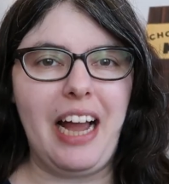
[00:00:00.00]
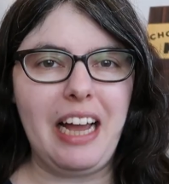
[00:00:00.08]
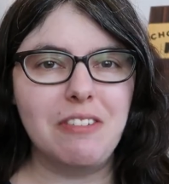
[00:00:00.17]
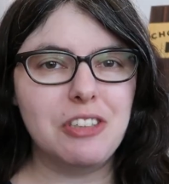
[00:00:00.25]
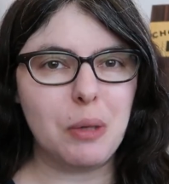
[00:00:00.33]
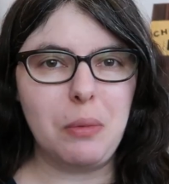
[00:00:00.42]
I
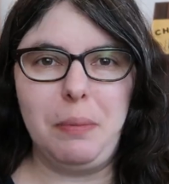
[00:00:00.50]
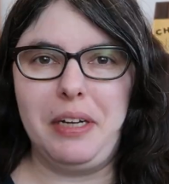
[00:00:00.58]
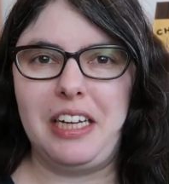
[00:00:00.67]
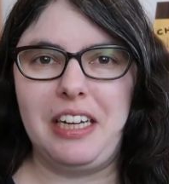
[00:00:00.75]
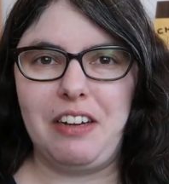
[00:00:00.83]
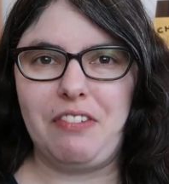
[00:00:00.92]
have trouble
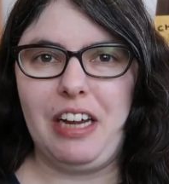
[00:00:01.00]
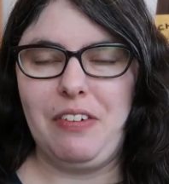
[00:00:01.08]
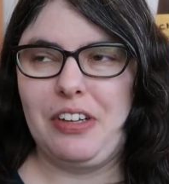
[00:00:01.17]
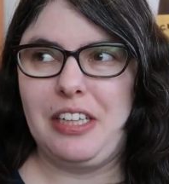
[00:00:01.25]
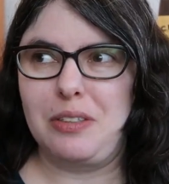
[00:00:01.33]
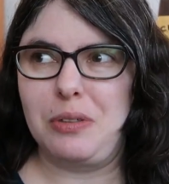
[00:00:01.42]
picking a
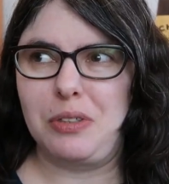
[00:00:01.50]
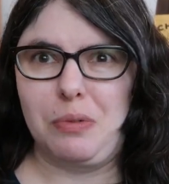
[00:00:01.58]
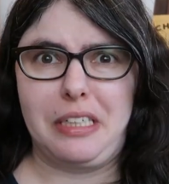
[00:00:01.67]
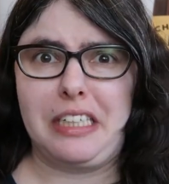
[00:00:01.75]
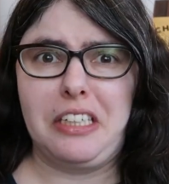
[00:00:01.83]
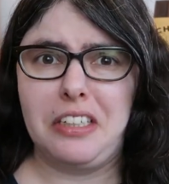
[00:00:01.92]
favorite. This was
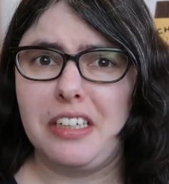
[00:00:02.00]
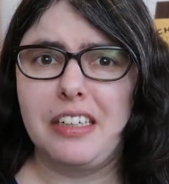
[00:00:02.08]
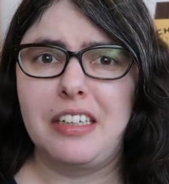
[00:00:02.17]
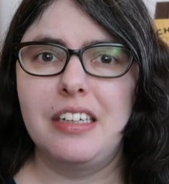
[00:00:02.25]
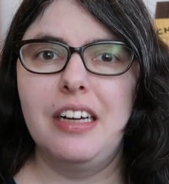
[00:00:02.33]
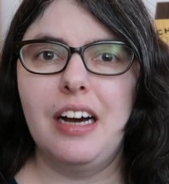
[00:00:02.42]
really
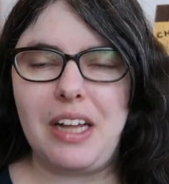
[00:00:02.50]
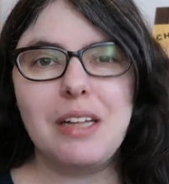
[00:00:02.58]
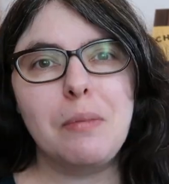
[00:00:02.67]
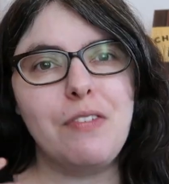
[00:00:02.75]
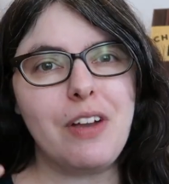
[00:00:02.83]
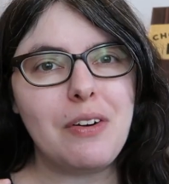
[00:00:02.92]
good. I
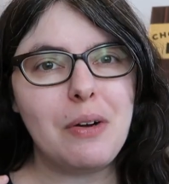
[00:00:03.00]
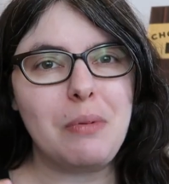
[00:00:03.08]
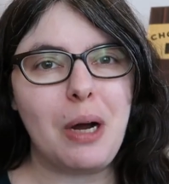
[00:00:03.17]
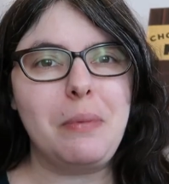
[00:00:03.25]
think my favorite